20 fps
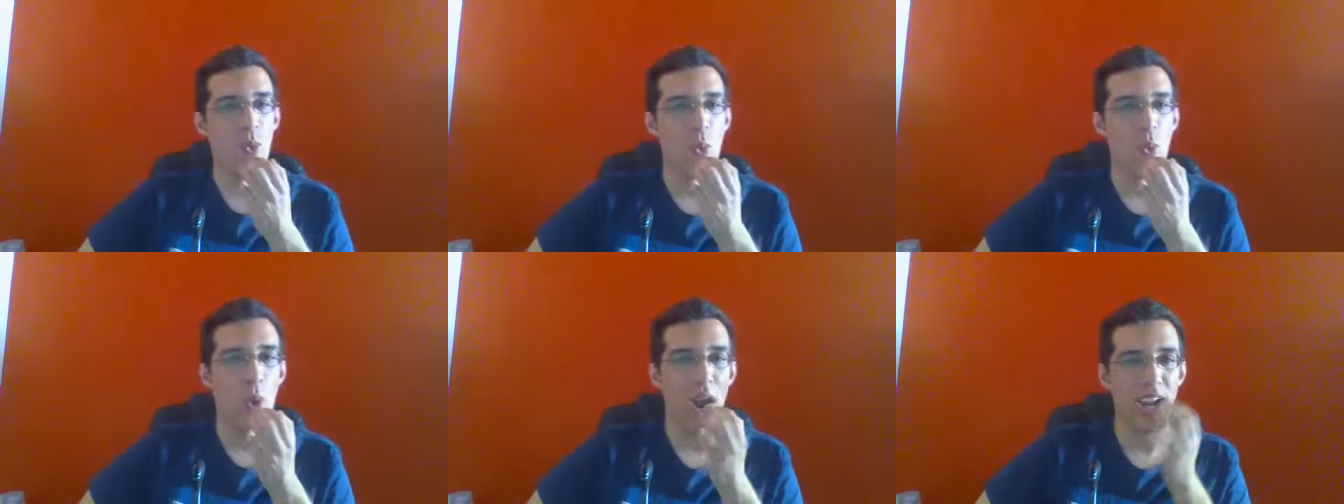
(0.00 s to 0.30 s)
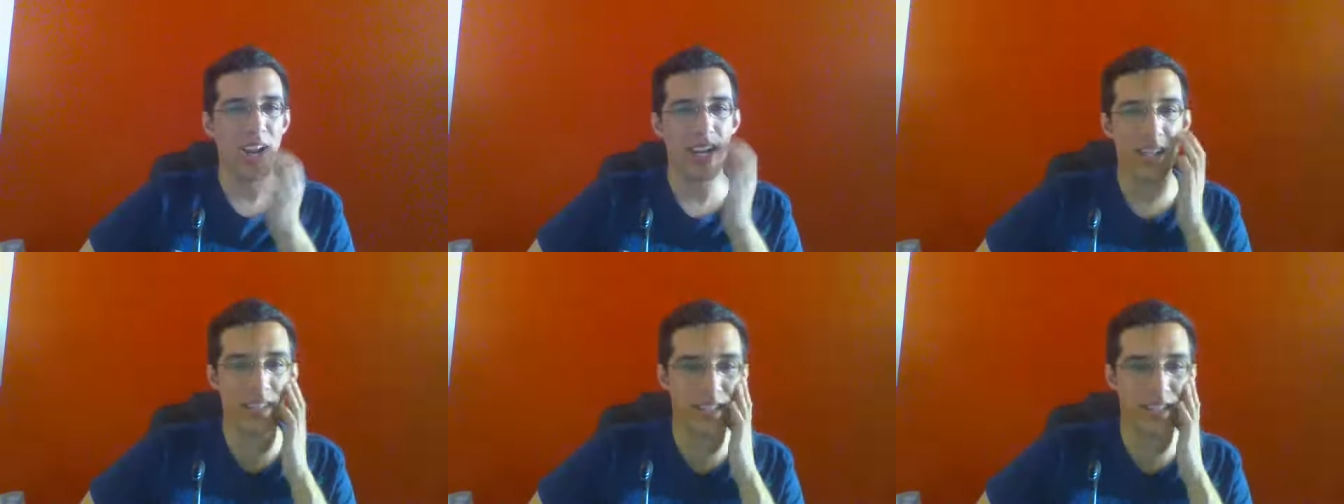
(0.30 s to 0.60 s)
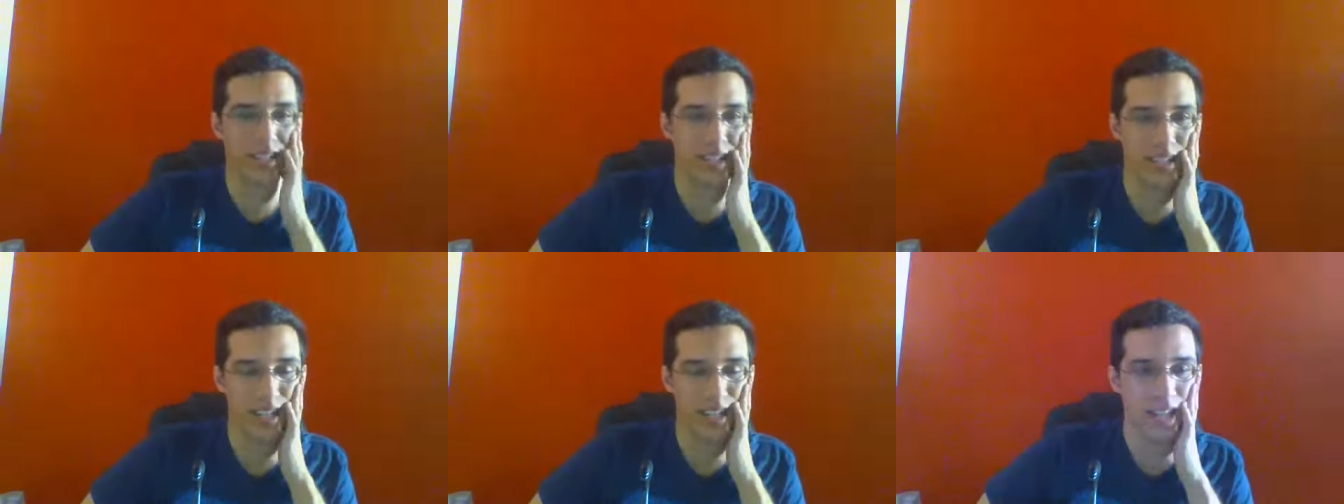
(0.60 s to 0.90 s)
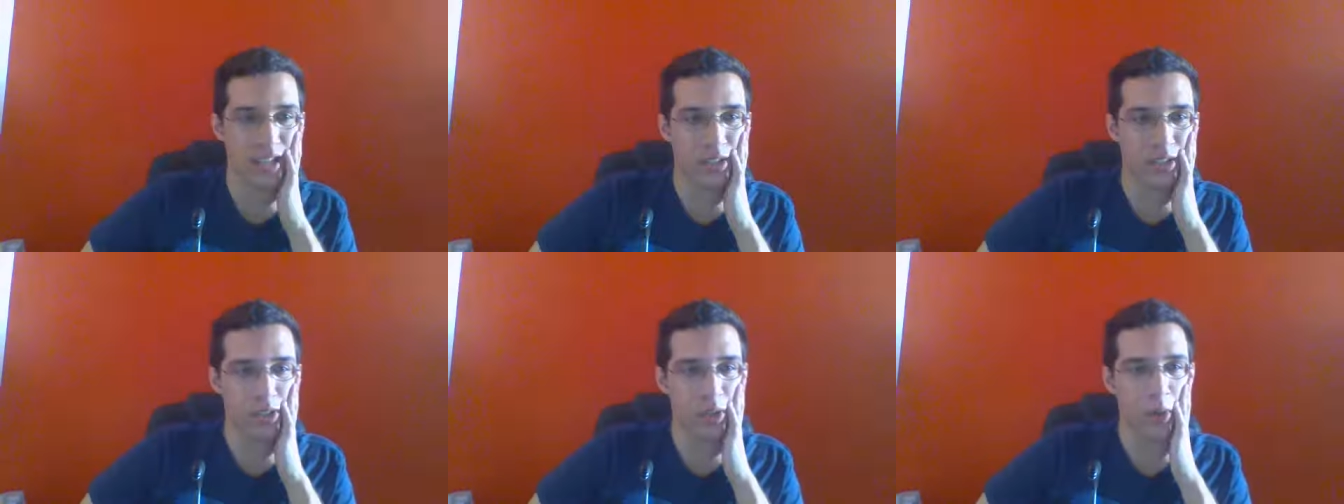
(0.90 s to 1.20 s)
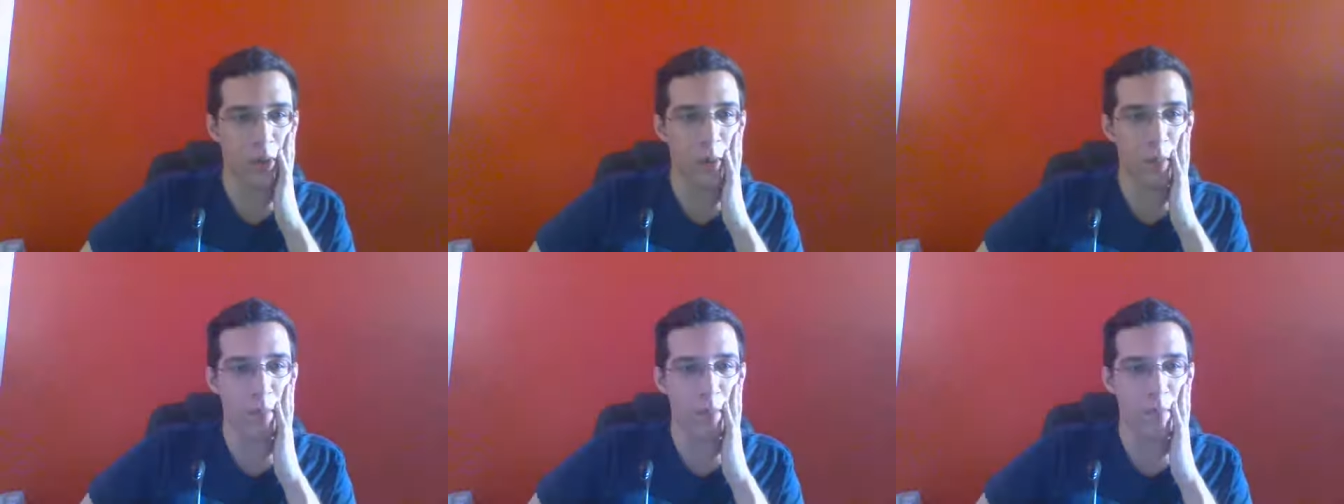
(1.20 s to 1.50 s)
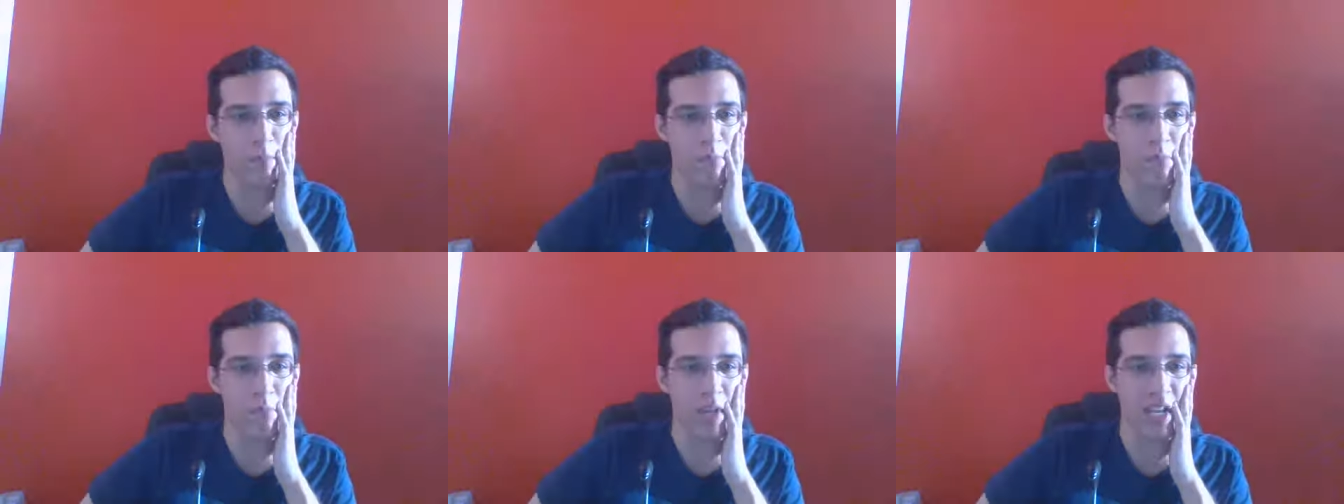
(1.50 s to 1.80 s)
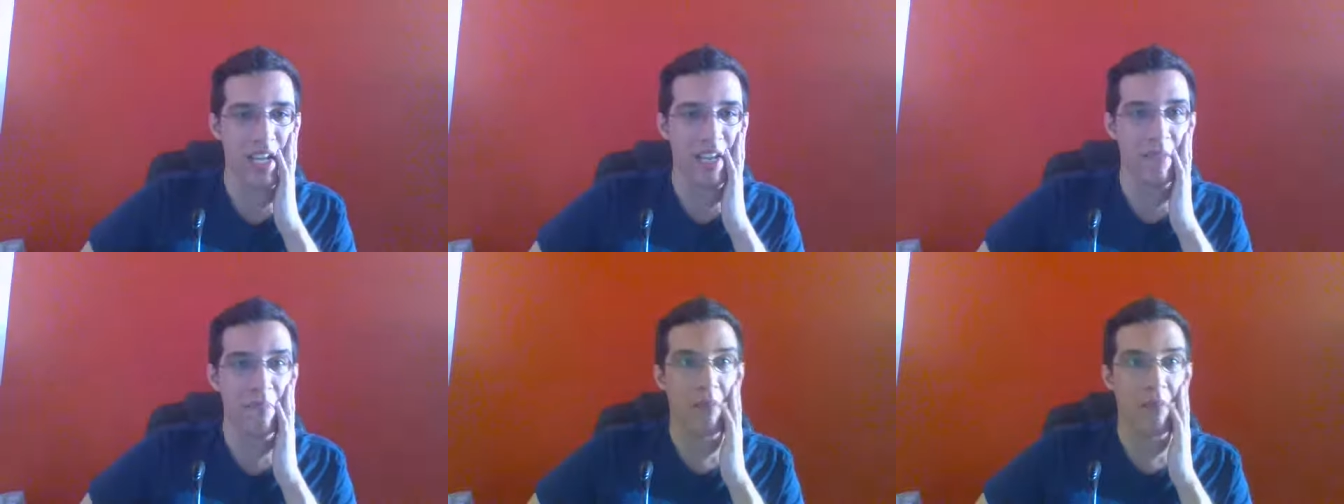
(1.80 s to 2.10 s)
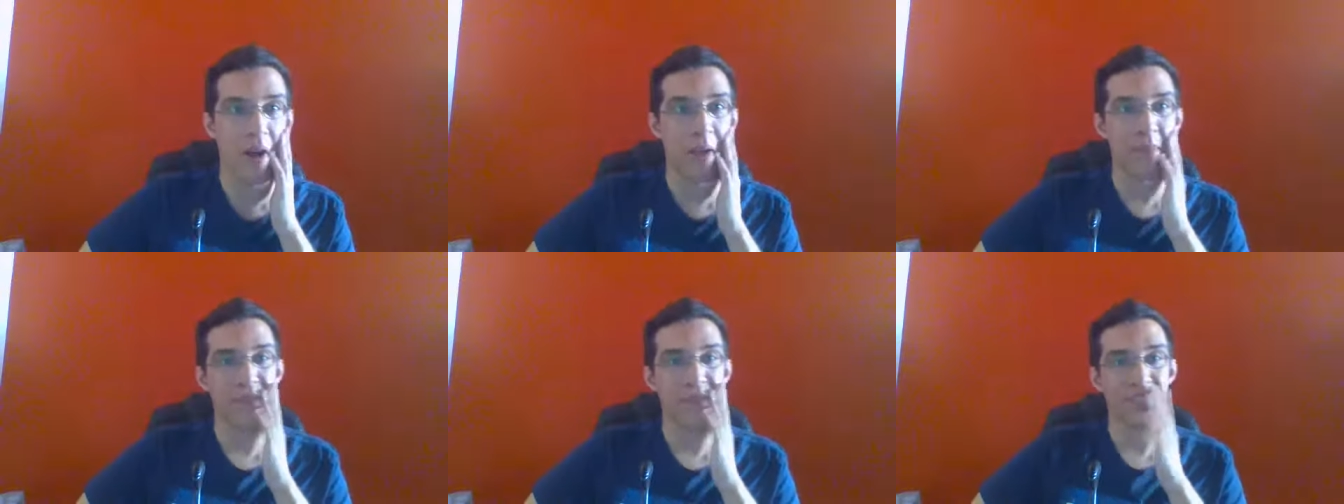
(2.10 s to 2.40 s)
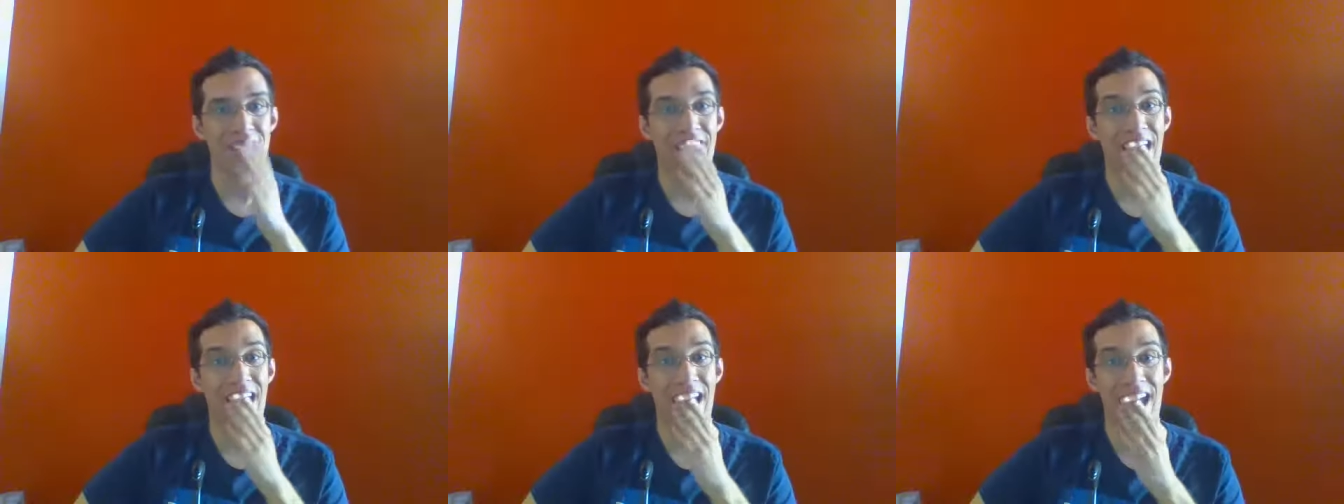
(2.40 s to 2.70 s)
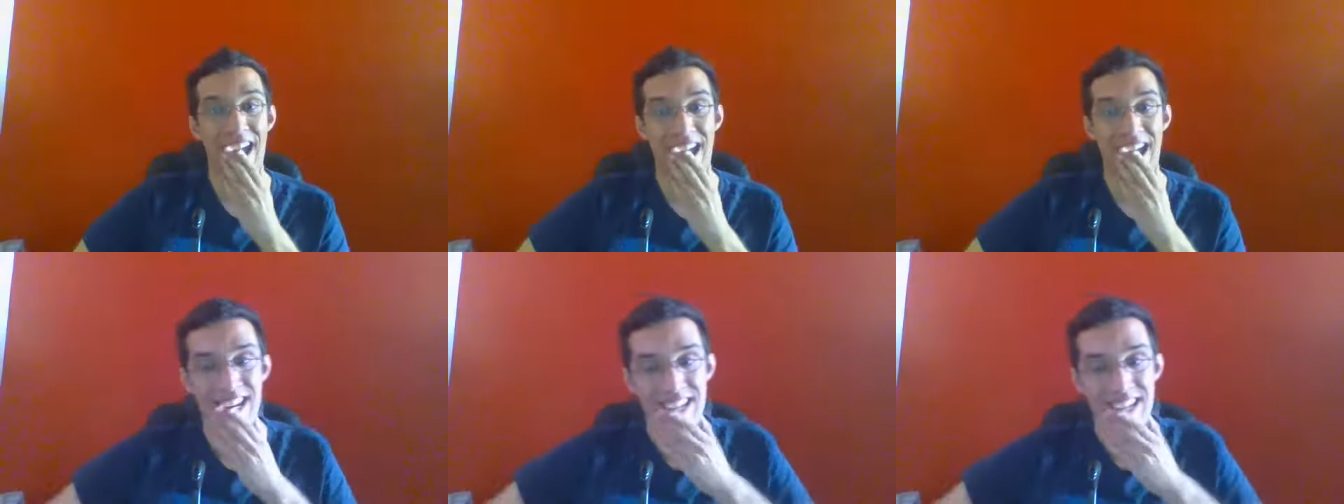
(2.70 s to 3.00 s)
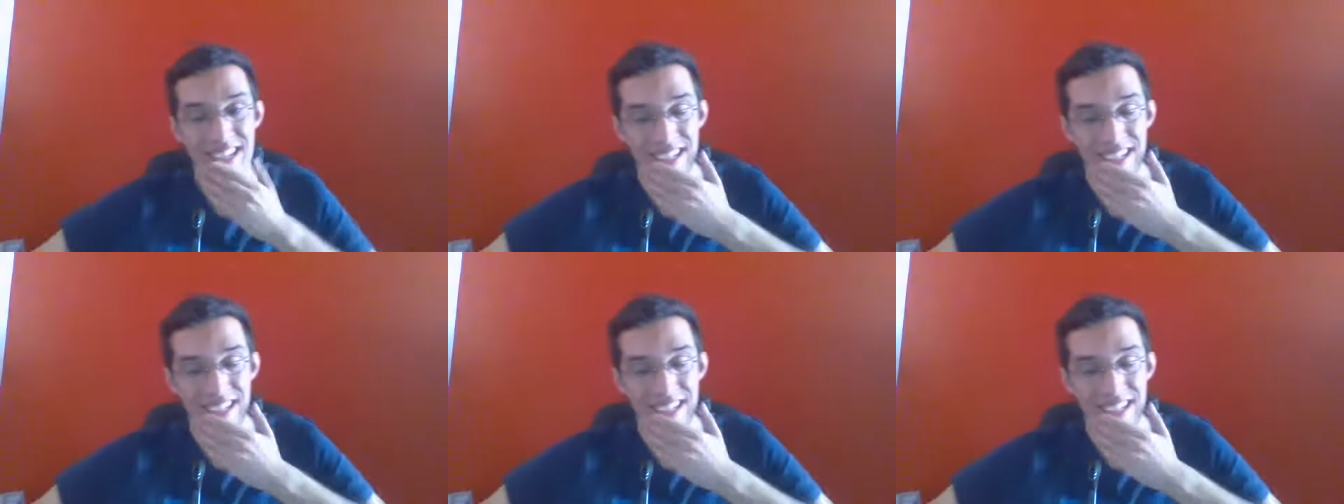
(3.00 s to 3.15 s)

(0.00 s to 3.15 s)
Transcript: right atop Big Mom's head.